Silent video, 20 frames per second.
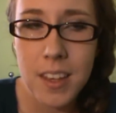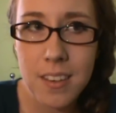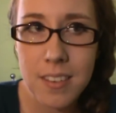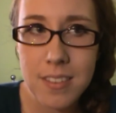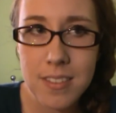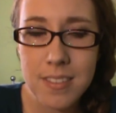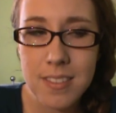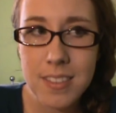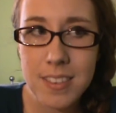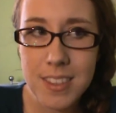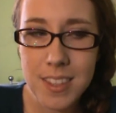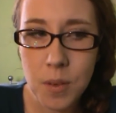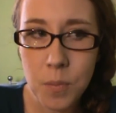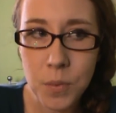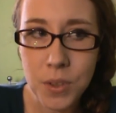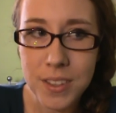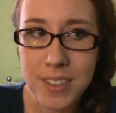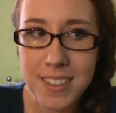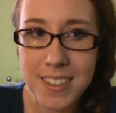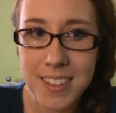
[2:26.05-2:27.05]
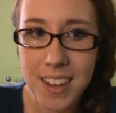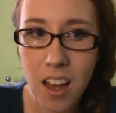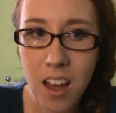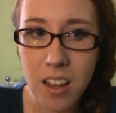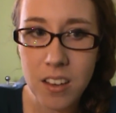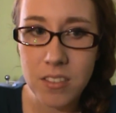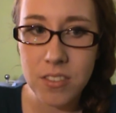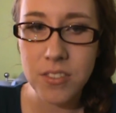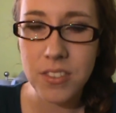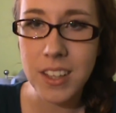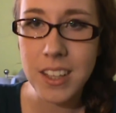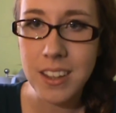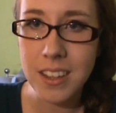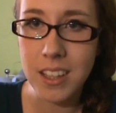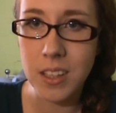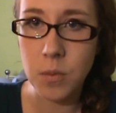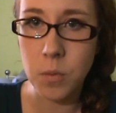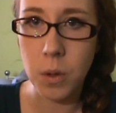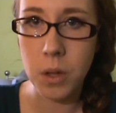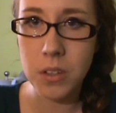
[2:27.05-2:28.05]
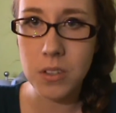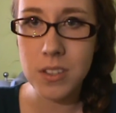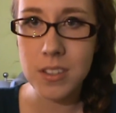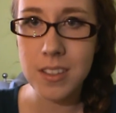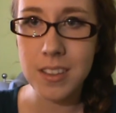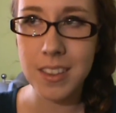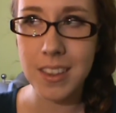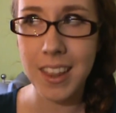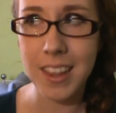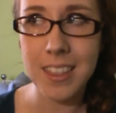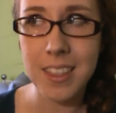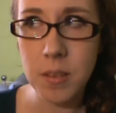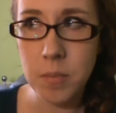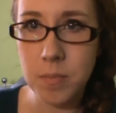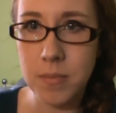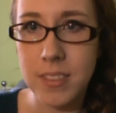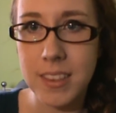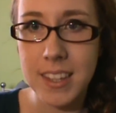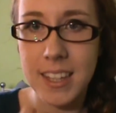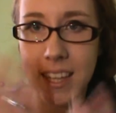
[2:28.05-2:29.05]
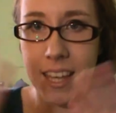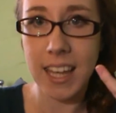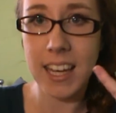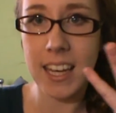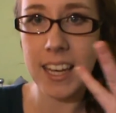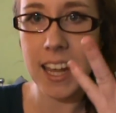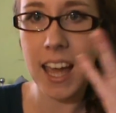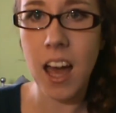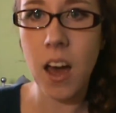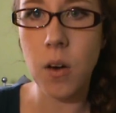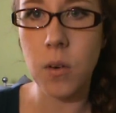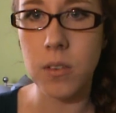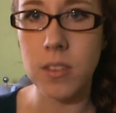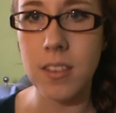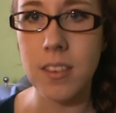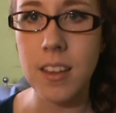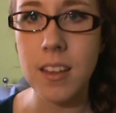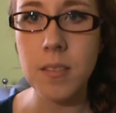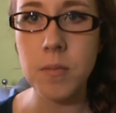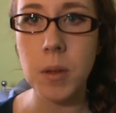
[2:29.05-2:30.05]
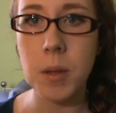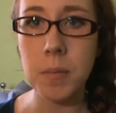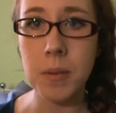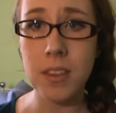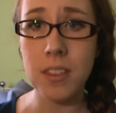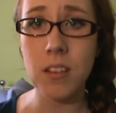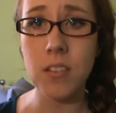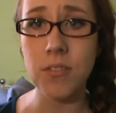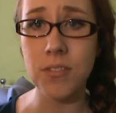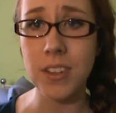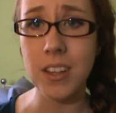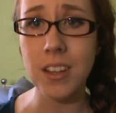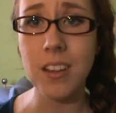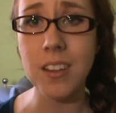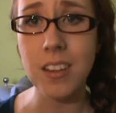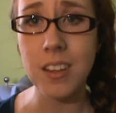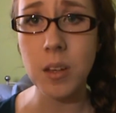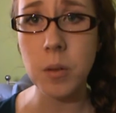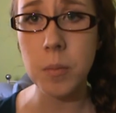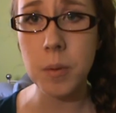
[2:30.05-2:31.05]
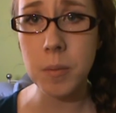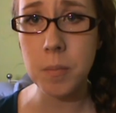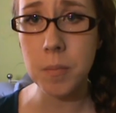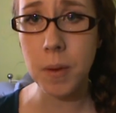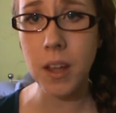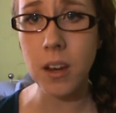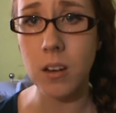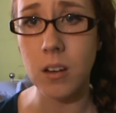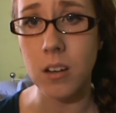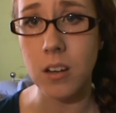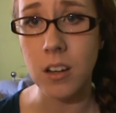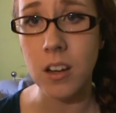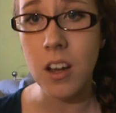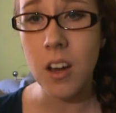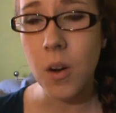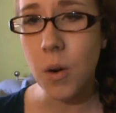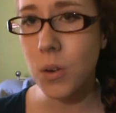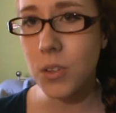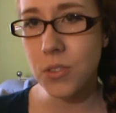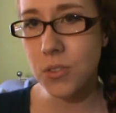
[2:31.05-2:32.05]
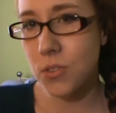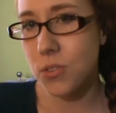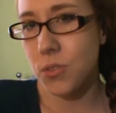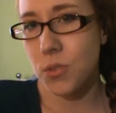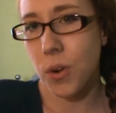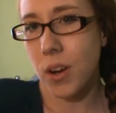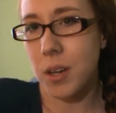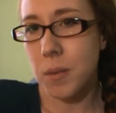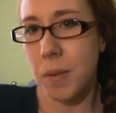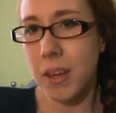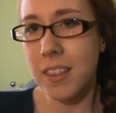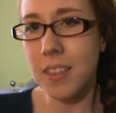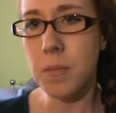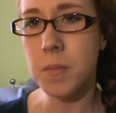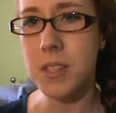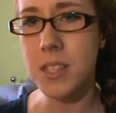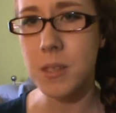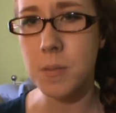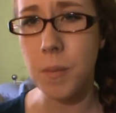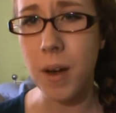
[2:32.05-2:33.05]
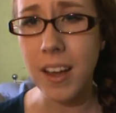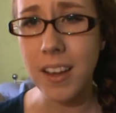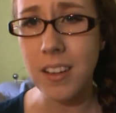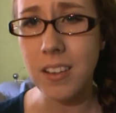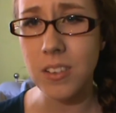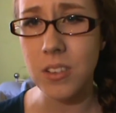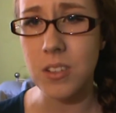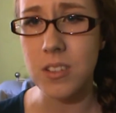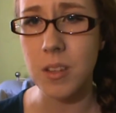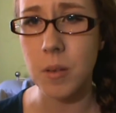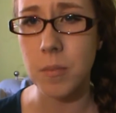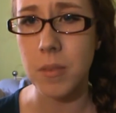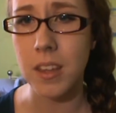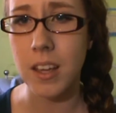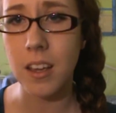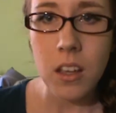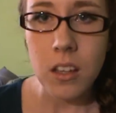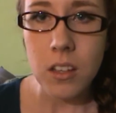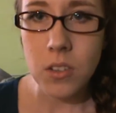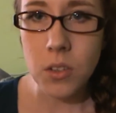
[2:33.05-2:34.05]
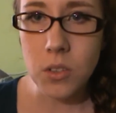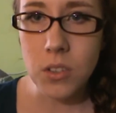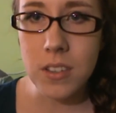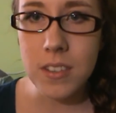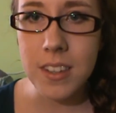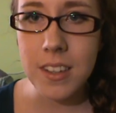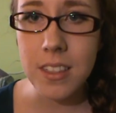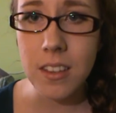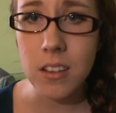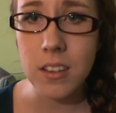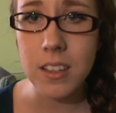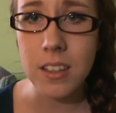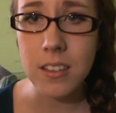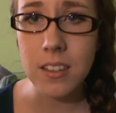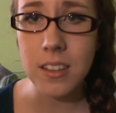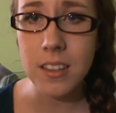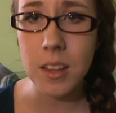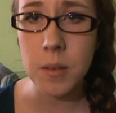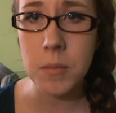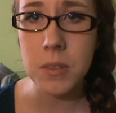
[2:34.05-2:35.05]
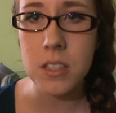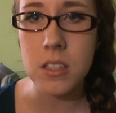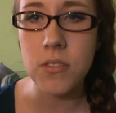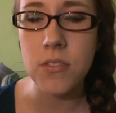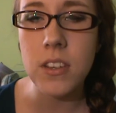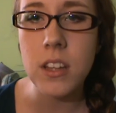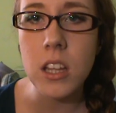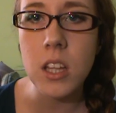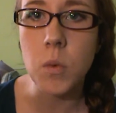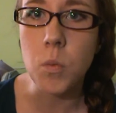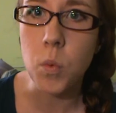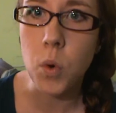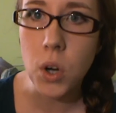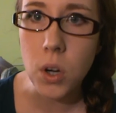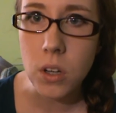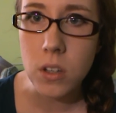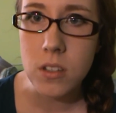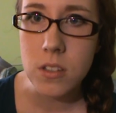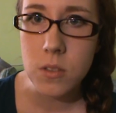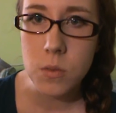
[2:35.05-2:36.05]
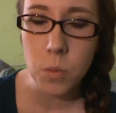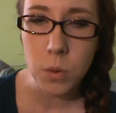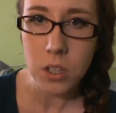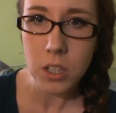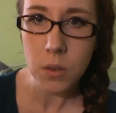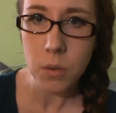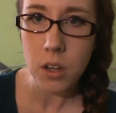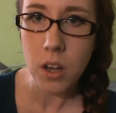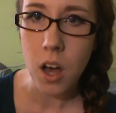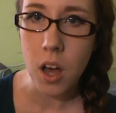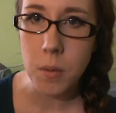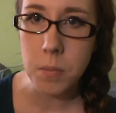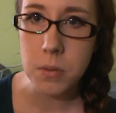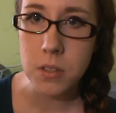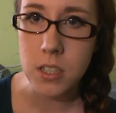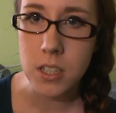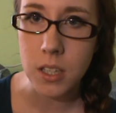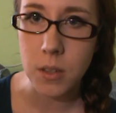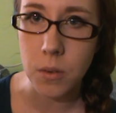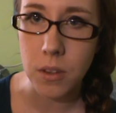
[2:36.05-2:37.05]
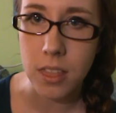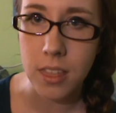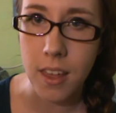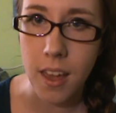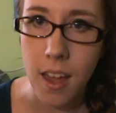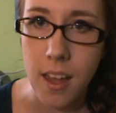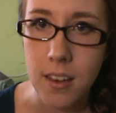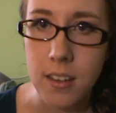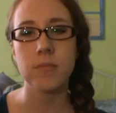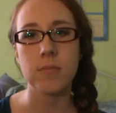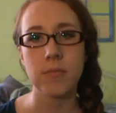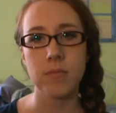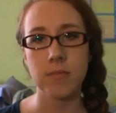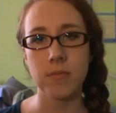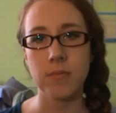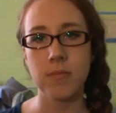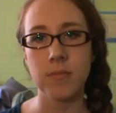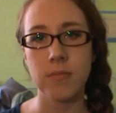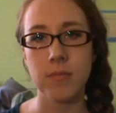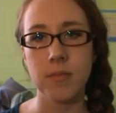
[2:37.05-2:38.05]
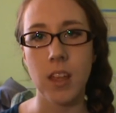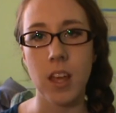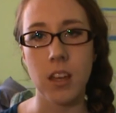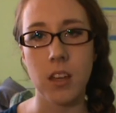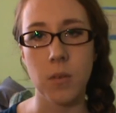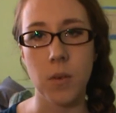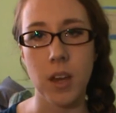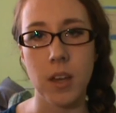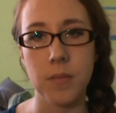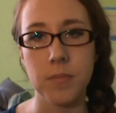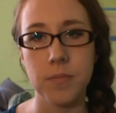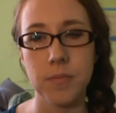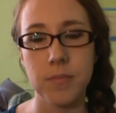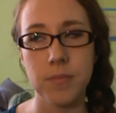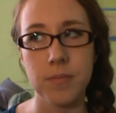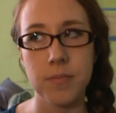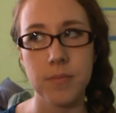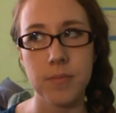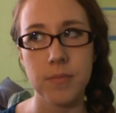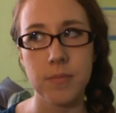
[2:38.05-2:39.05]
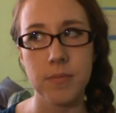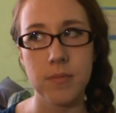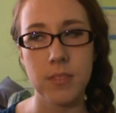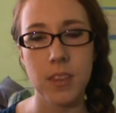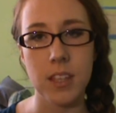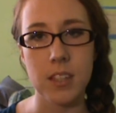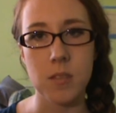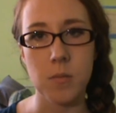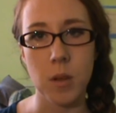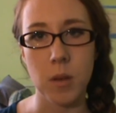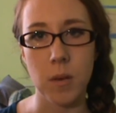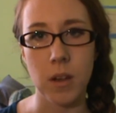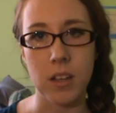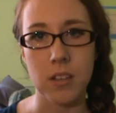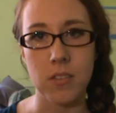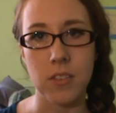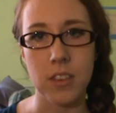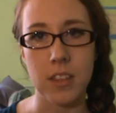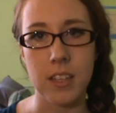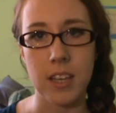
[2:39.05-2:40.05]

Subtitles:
If someone's not feeling well, just let them get it out, and then maybe they'll feel a little bit better. Or try to make them smile or something. Don't just sit there guilting them into feeling worse. What are you accomplishing with that? Anyway, that's my rant for